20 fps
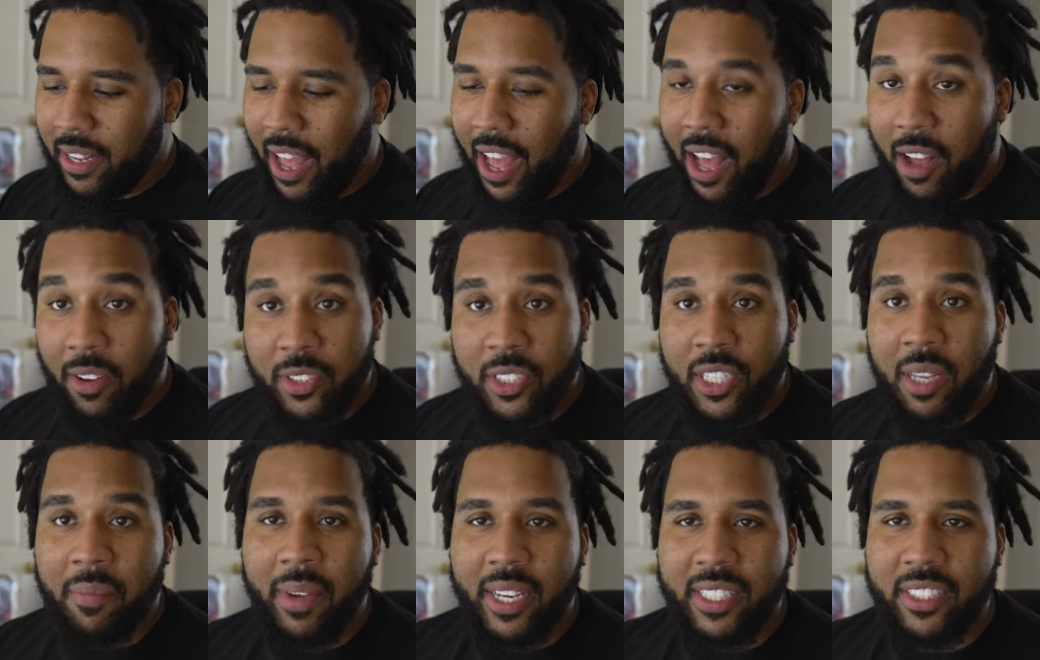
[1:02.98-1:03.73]
the house.
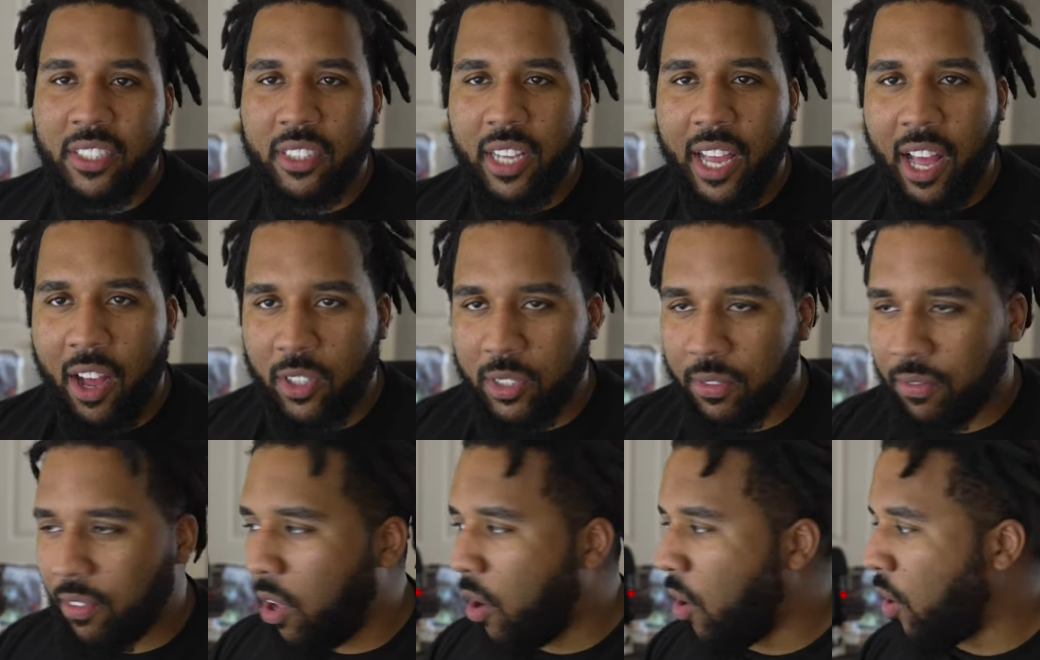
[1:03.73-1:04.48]
That makes this a house
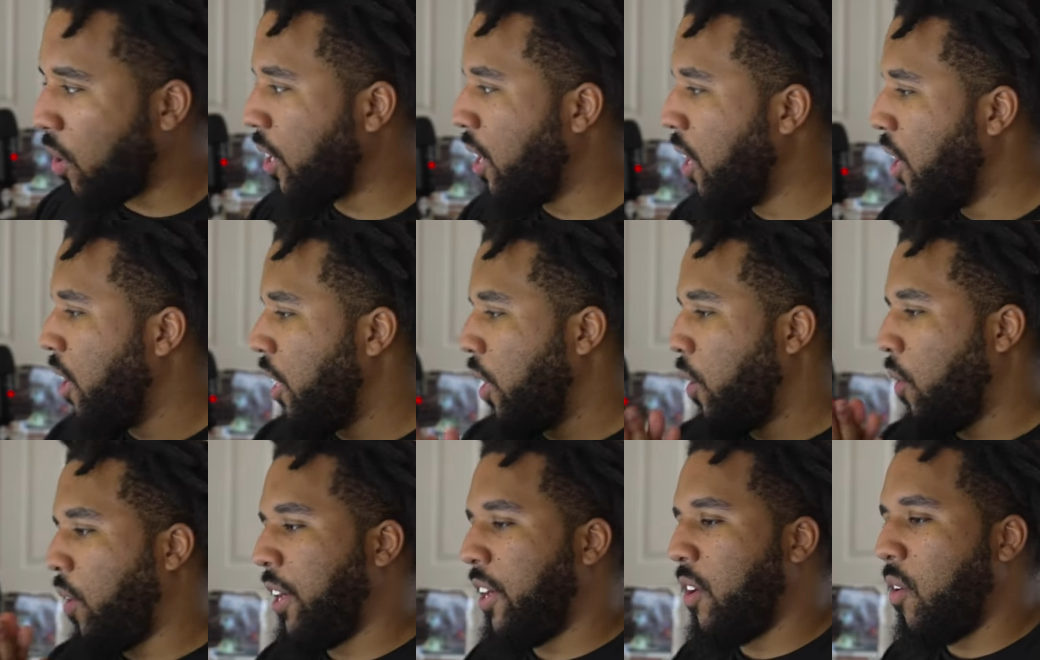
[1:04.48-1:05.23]
vlog.
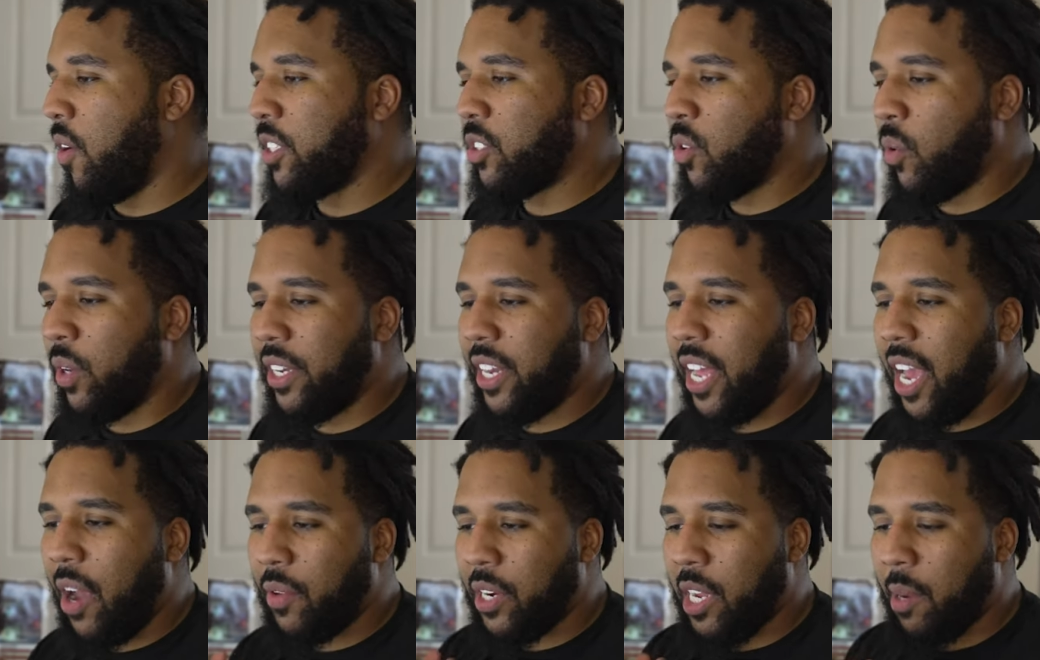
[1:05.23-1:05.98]
You already know what's going
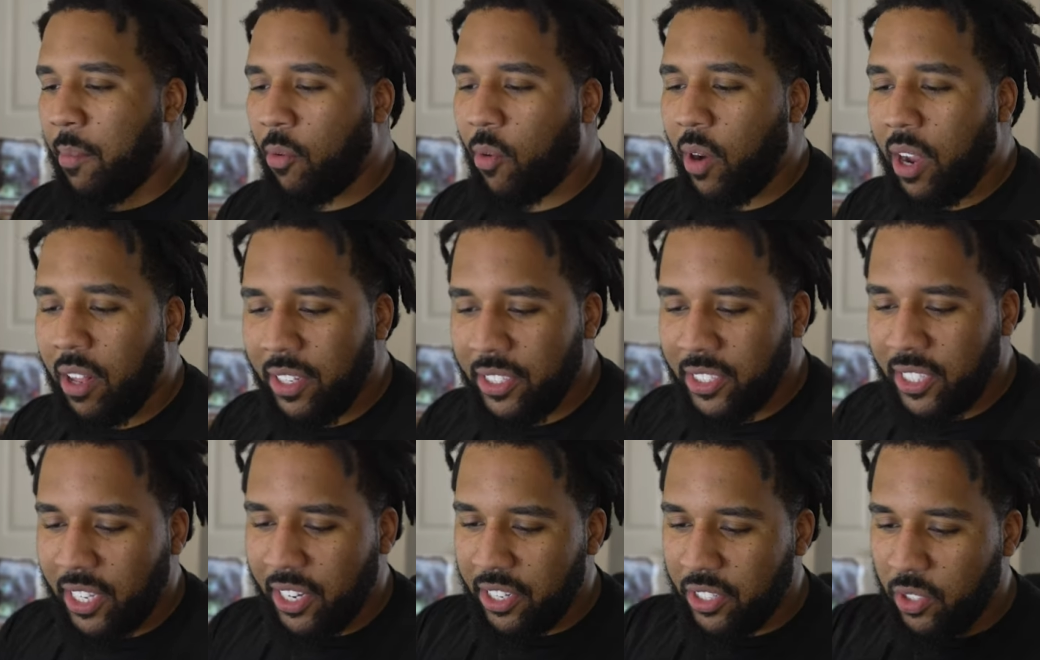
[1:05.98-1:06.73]
down. When I come around,
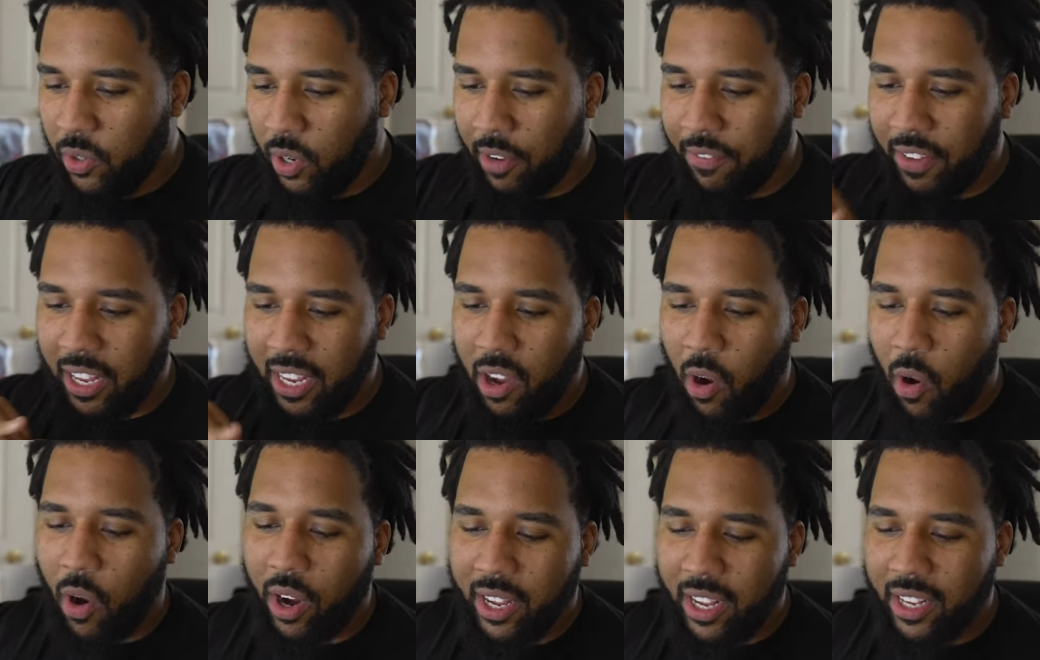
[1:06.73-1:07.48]
let's get into it. I've got
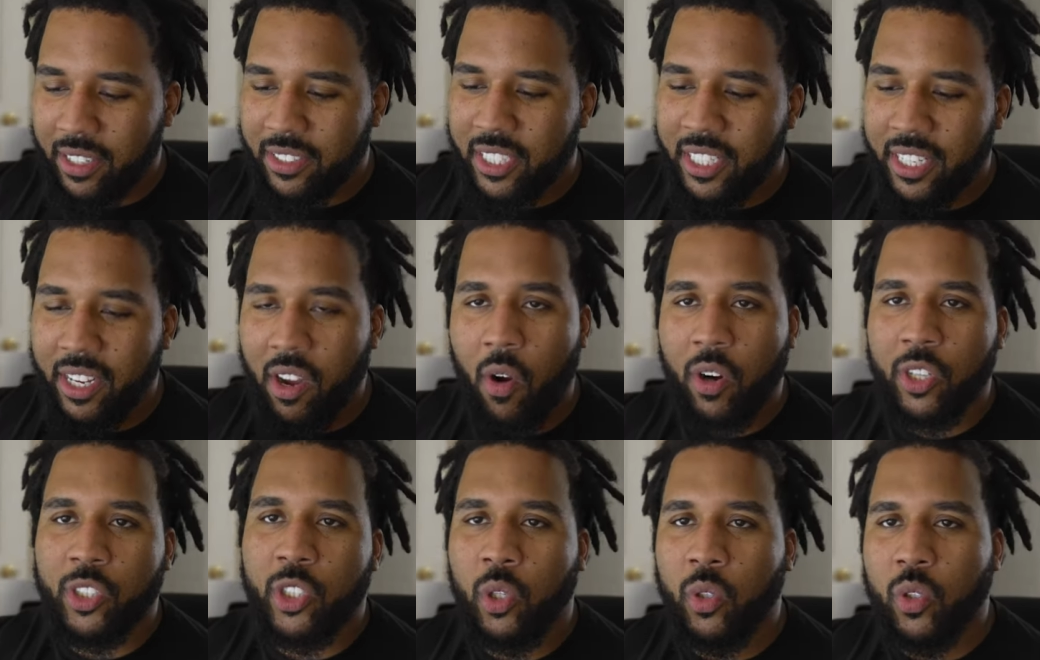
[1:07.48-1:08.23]
car content,
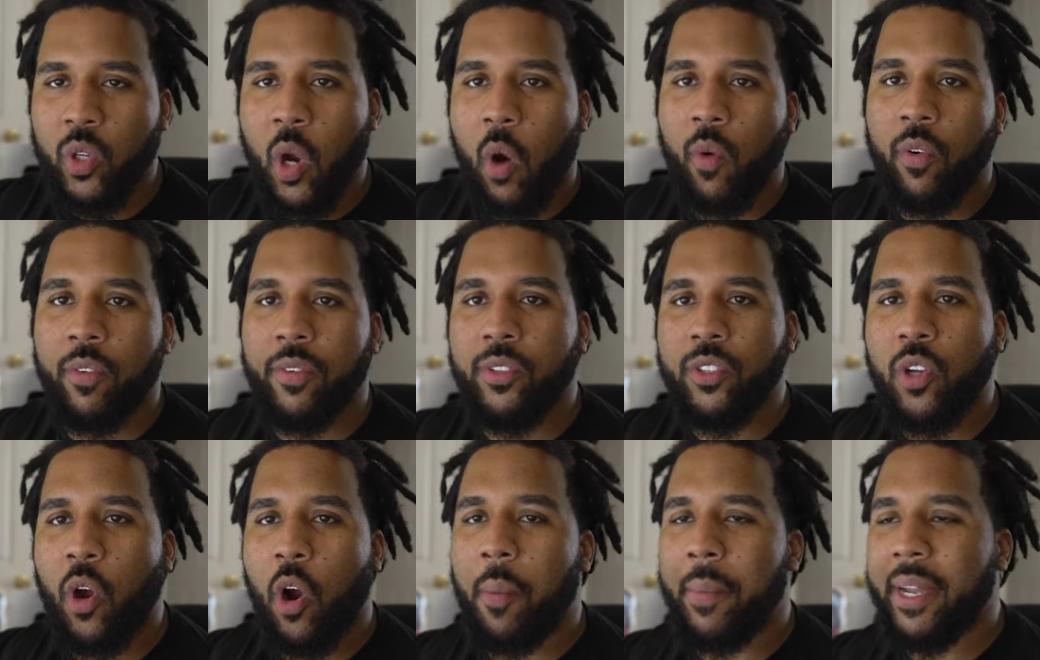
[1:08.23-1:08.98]
car shows, car
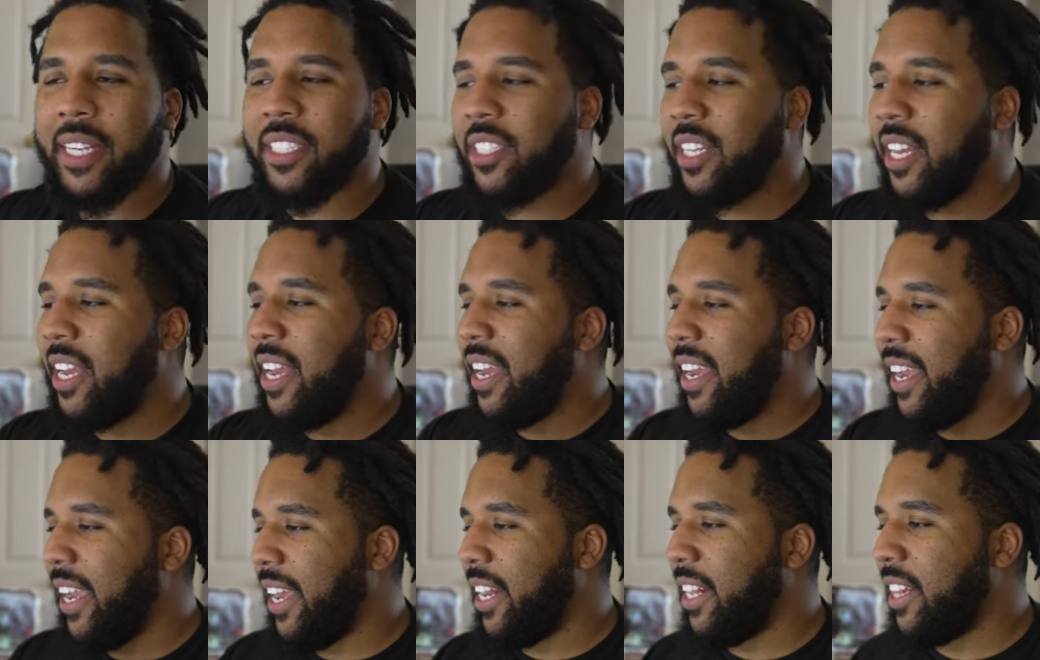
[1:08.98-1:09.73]
reviews, car meets,
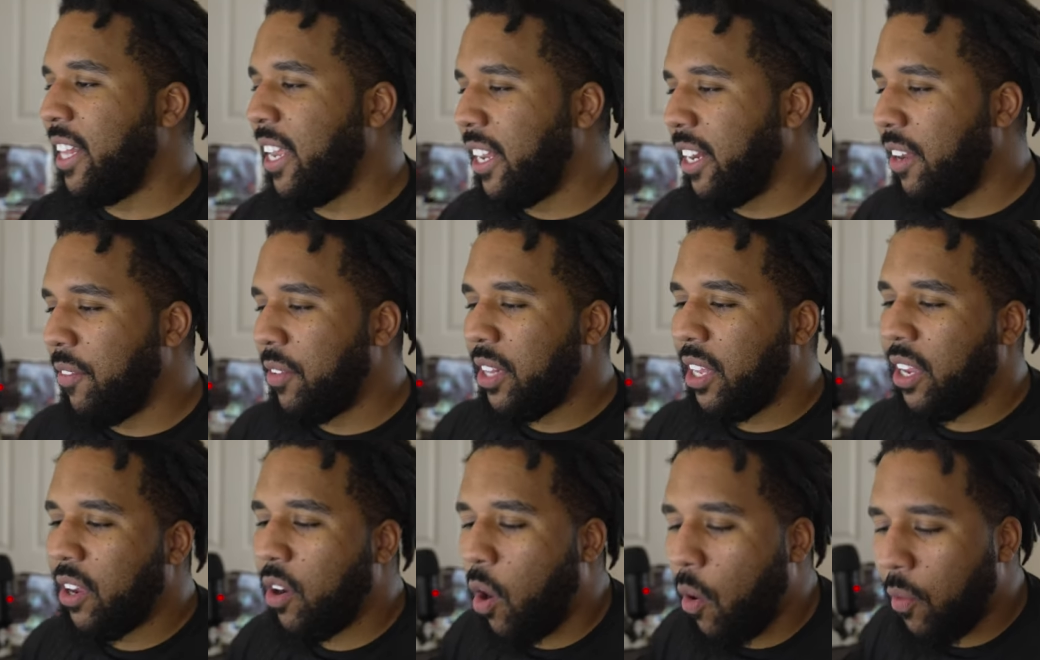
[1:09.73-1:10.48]
anything and
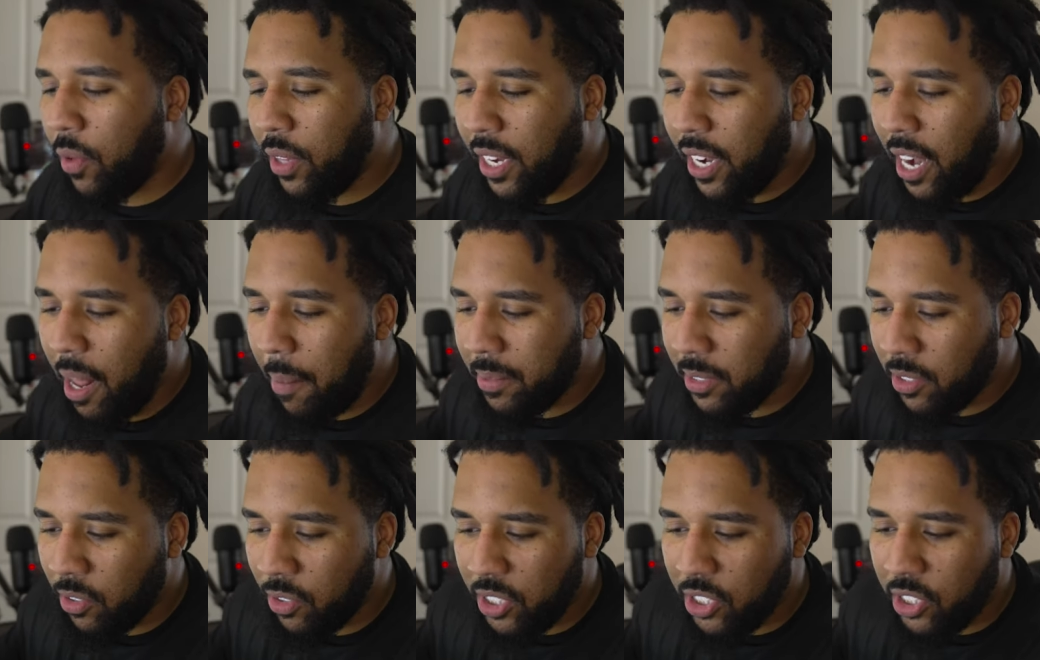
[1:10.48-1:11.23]
everything car related
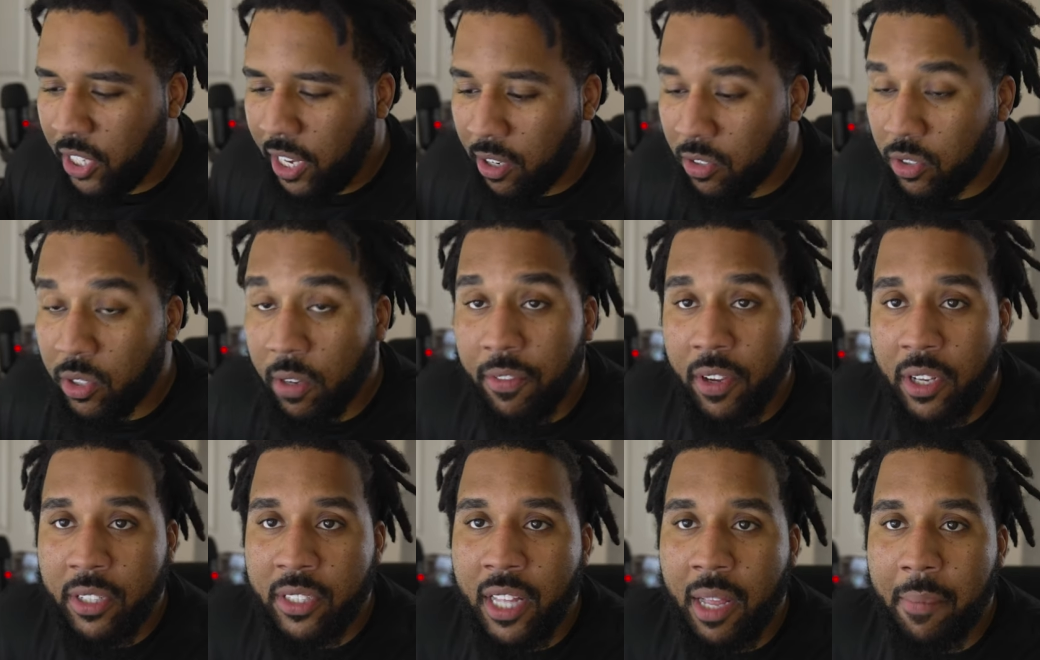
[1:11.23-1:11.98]
happens on this channel. So if
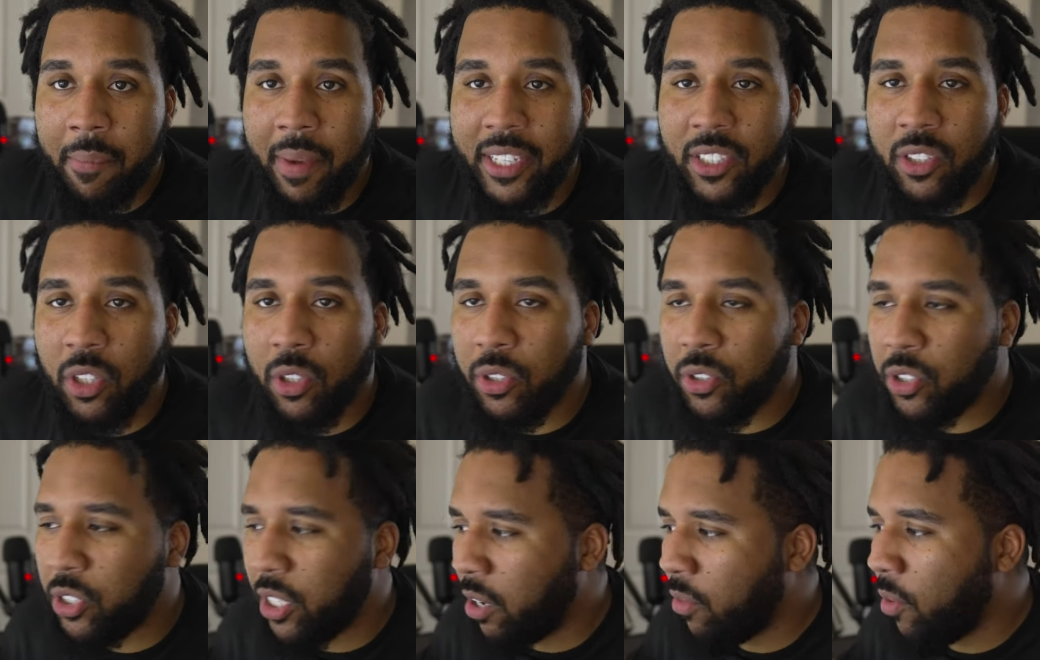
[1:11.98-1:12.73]
you're into that, make sure that you
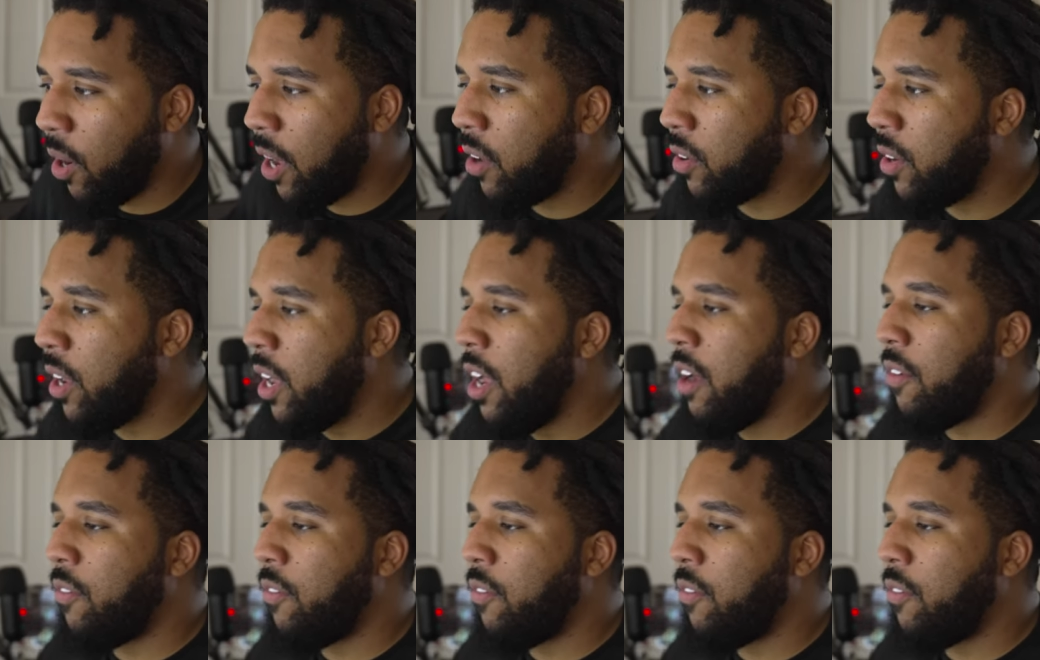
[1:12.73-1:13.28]
stick around.